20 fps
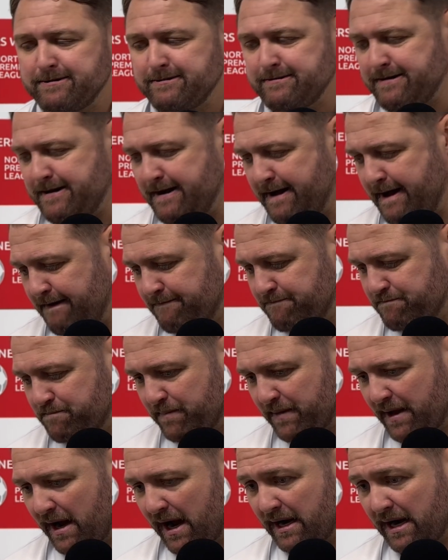And
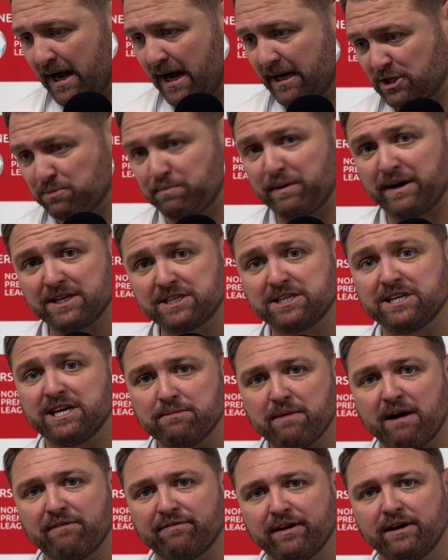it's been a team
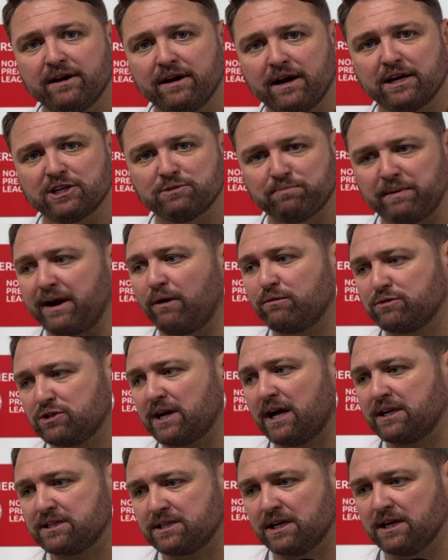effort. It's been
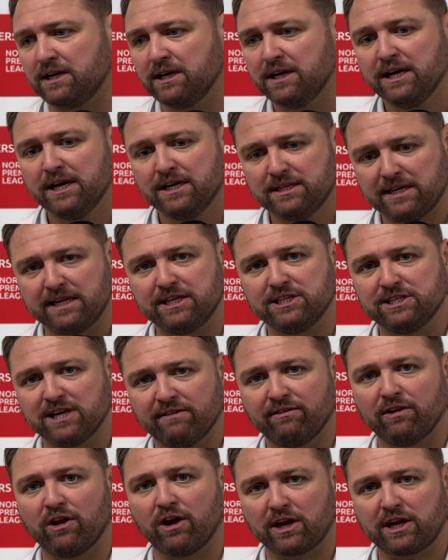outstanding, and they
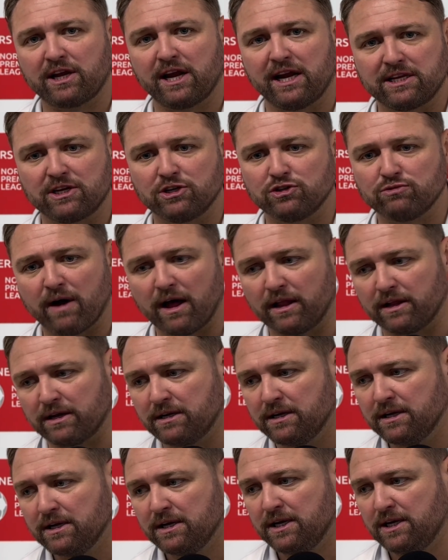deserve a lot of credit as well. And
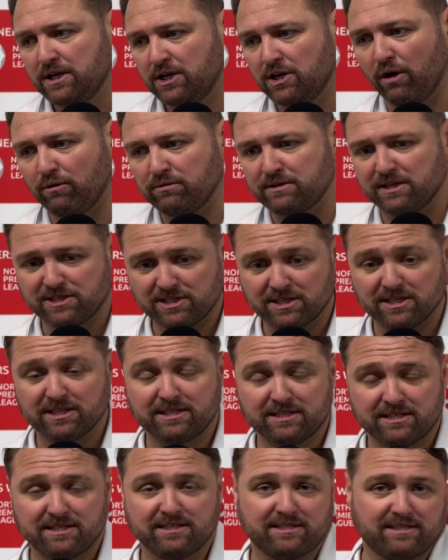you know, this is
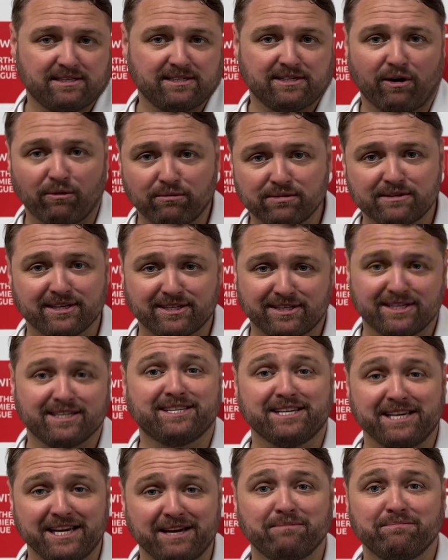a
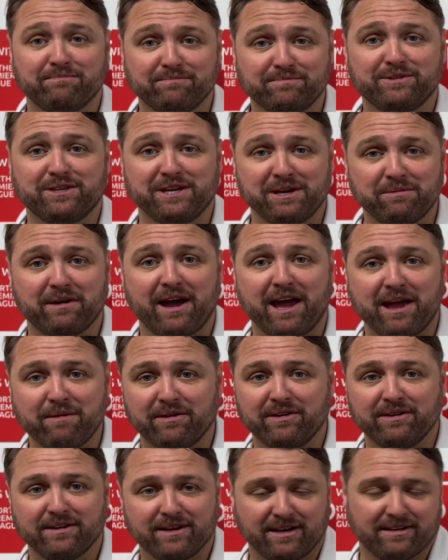team game,
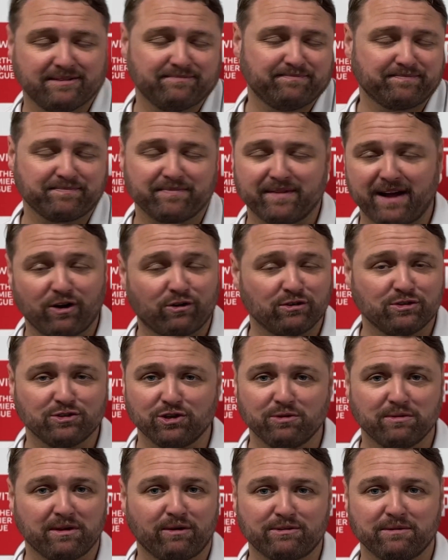and I couldn't do
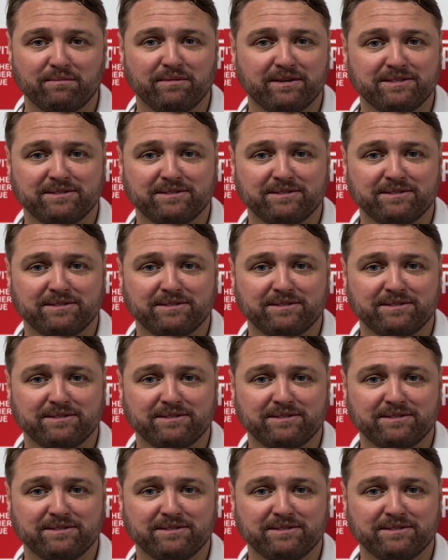it without them, mate.